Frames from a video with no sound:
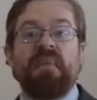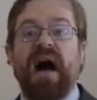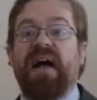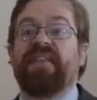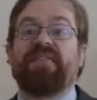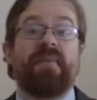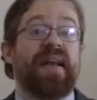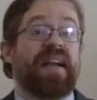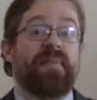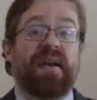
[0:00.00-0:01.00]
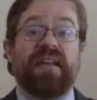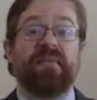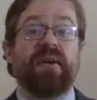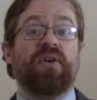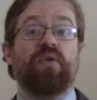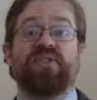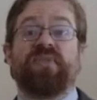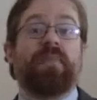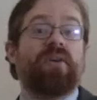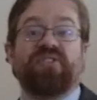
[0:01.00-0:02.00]
I've never met anybody who was
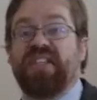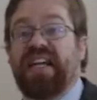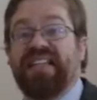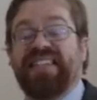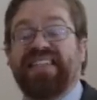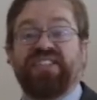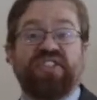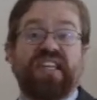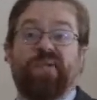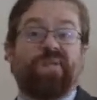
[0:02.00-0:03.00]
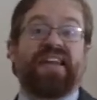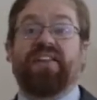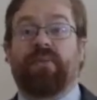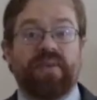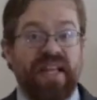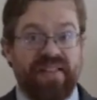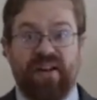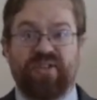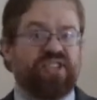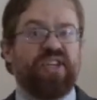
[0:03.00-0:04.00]
opposed to the idea just in regular play,
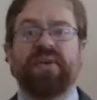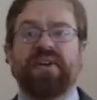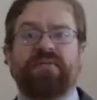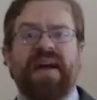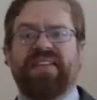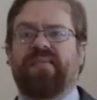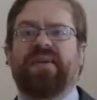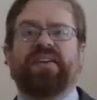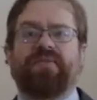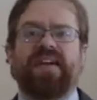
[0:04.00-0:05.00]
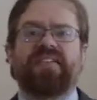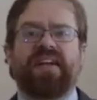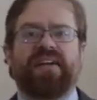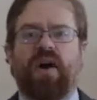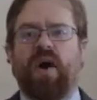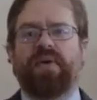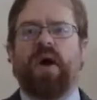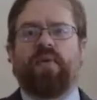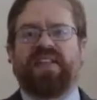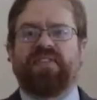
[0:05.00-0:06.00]
though. Just you and your friends. I mean, your friend's not going to go, oh,
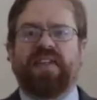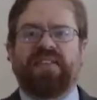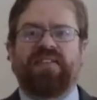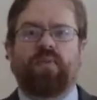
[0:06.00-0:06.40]
no, that's the